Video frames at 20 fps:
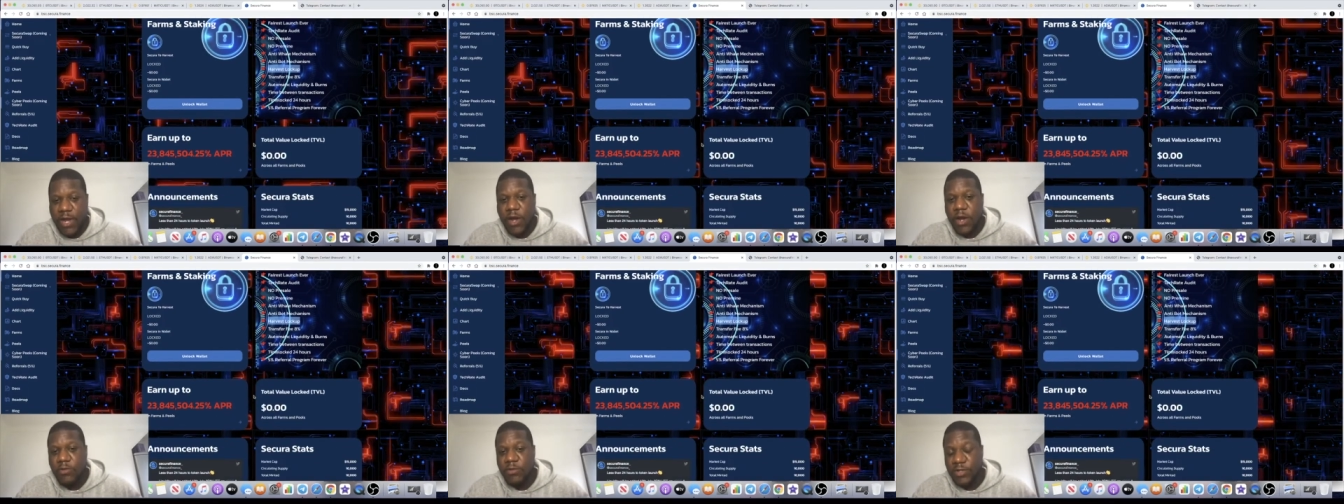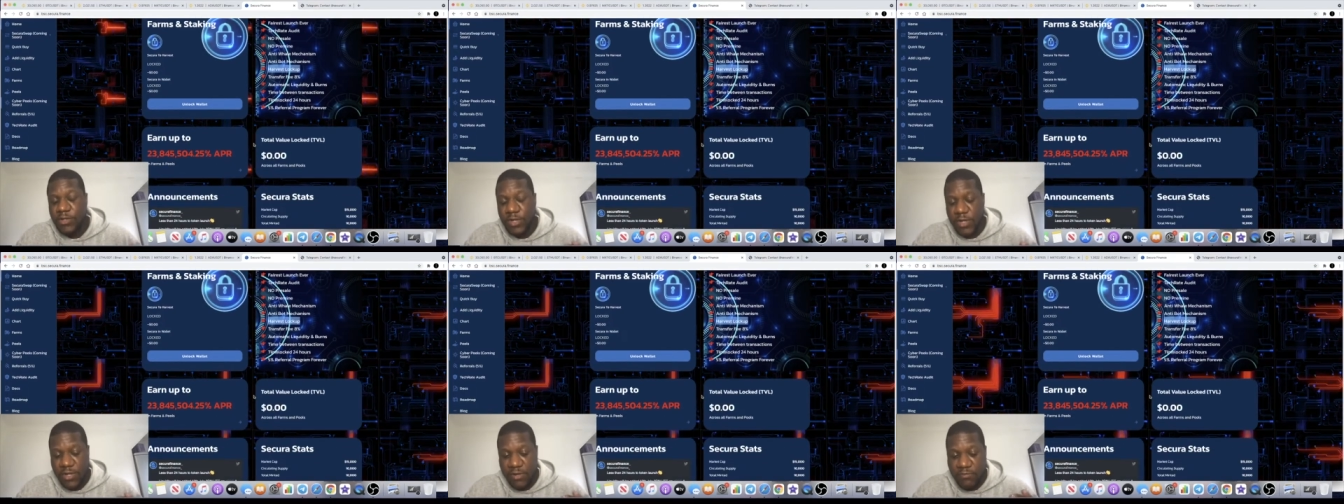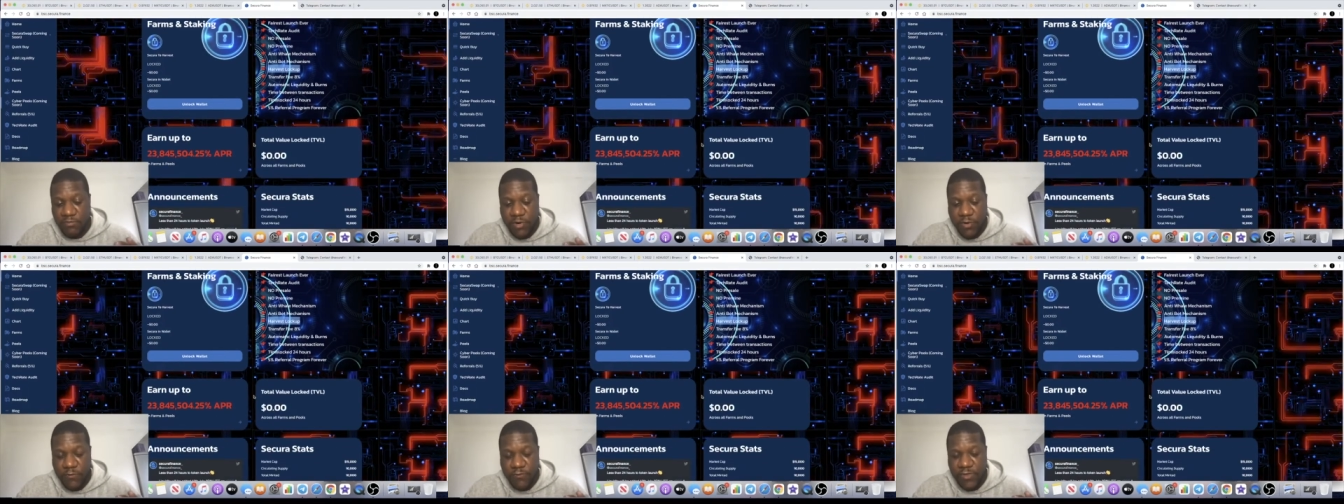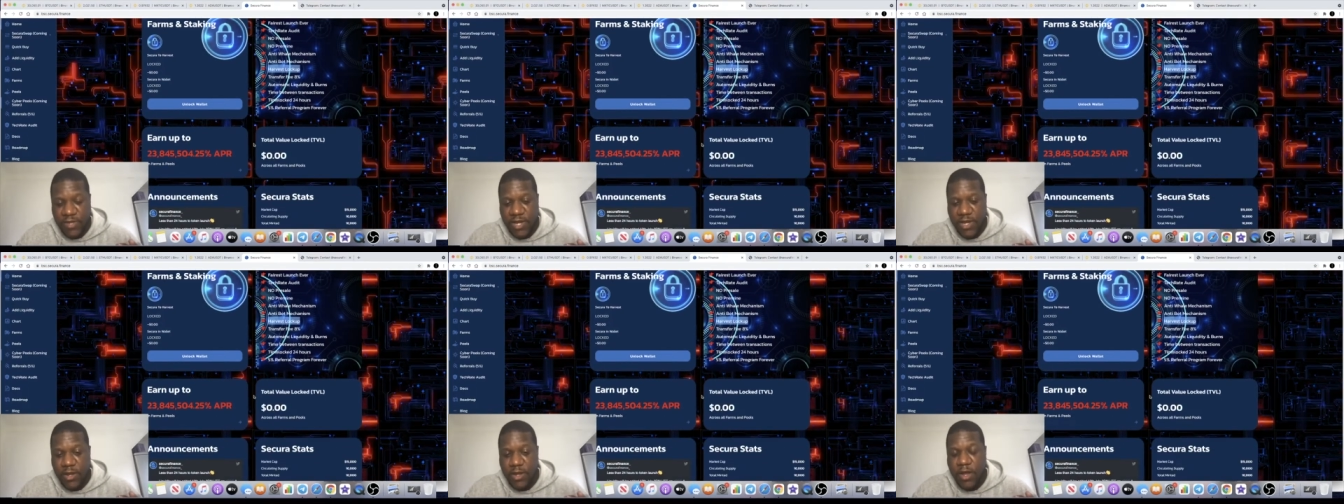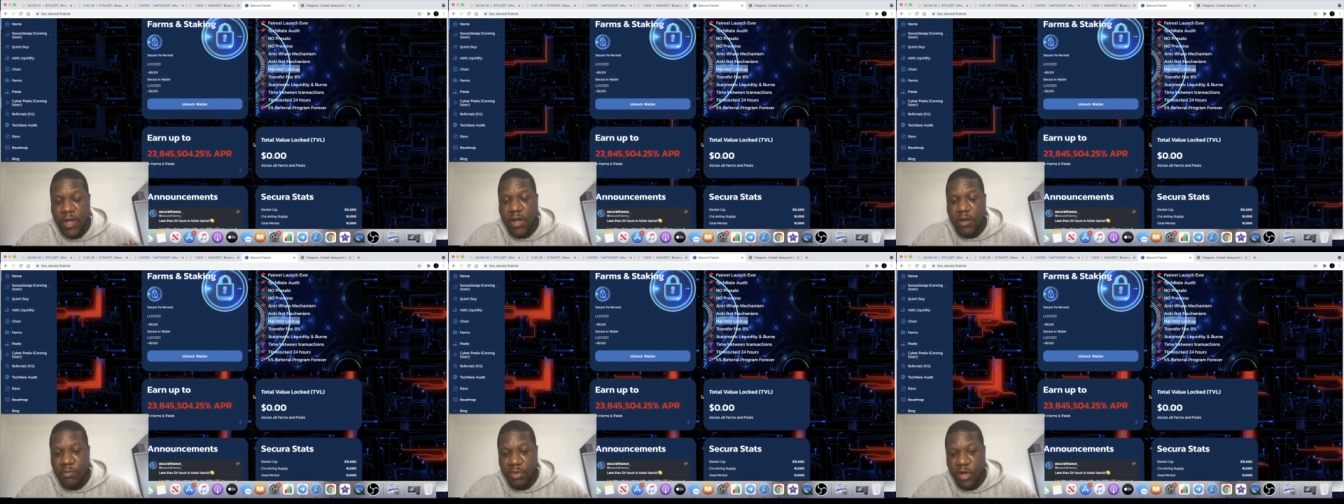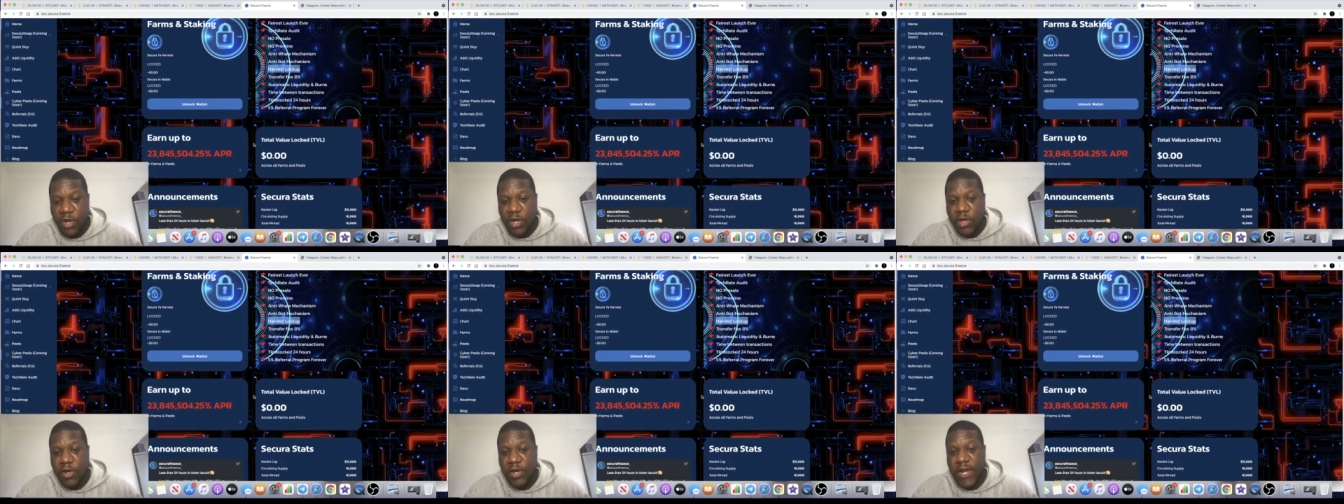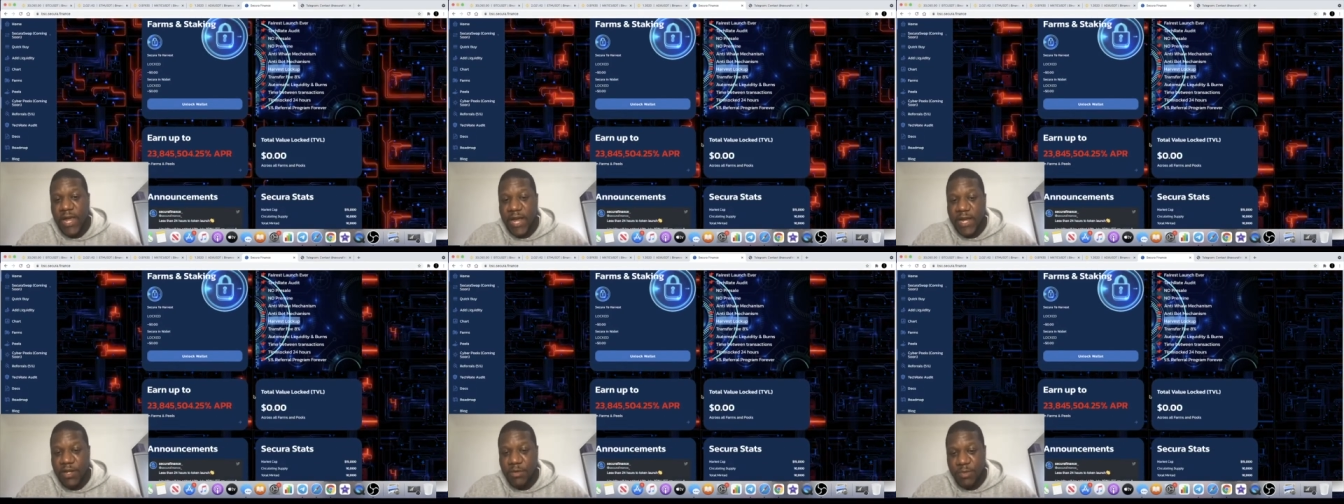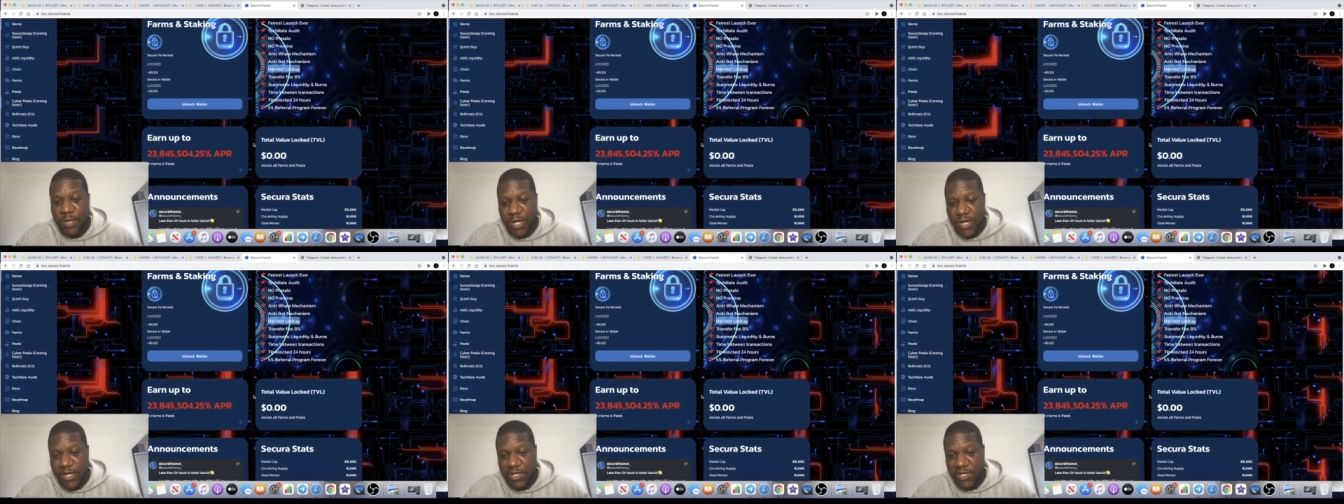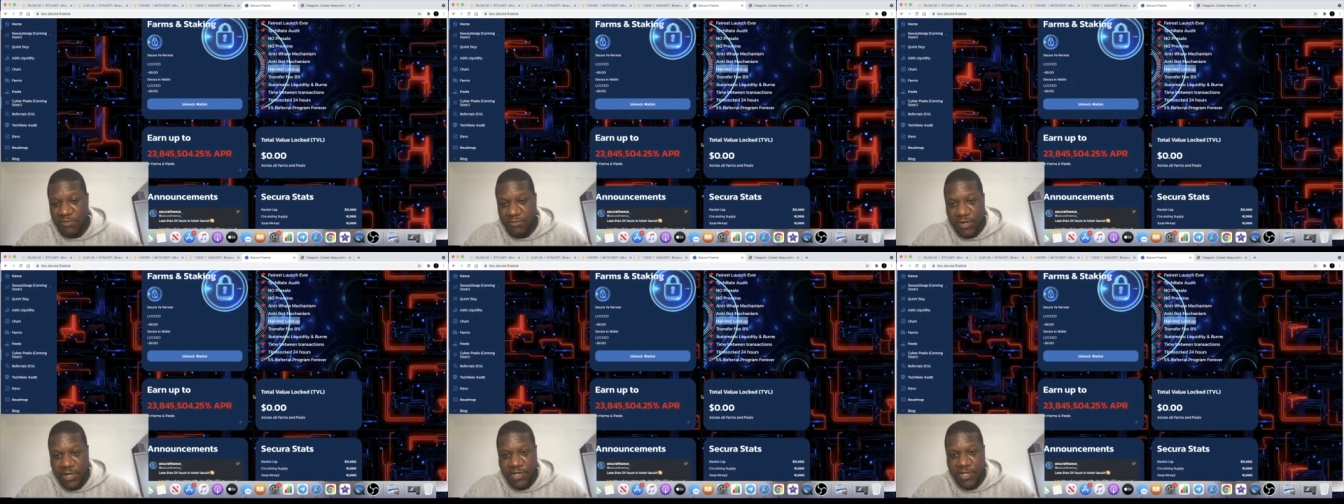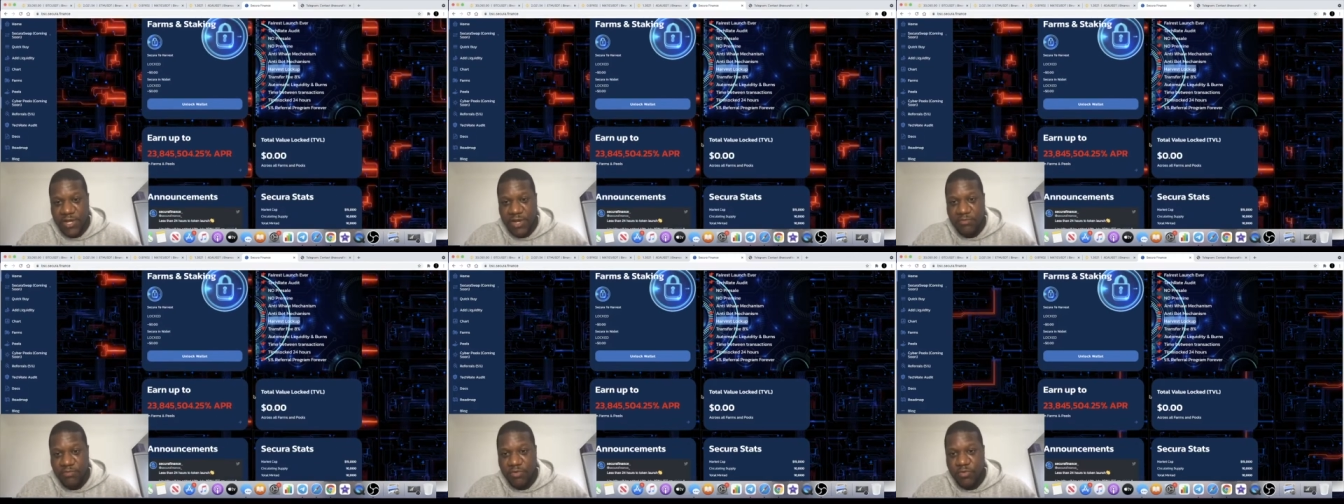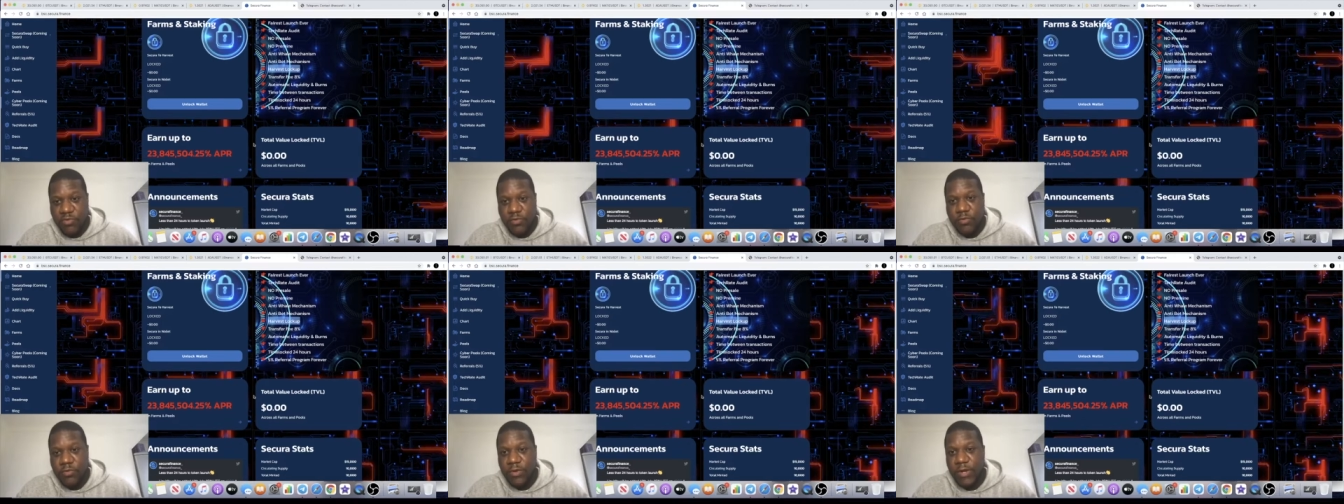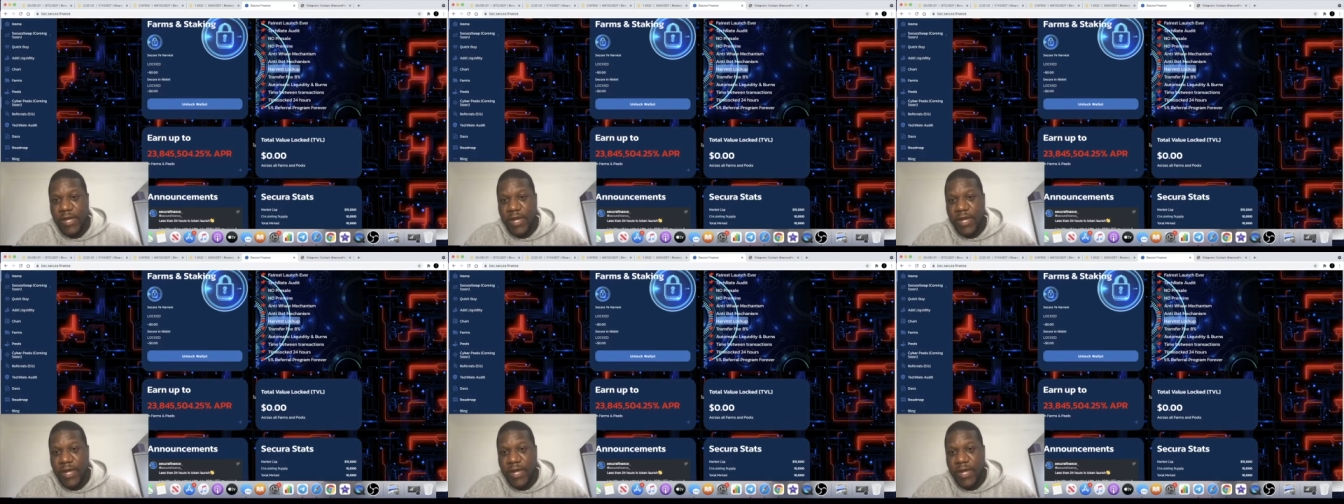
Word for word: I was in both the Polygon and the Binance Smart Chain pool,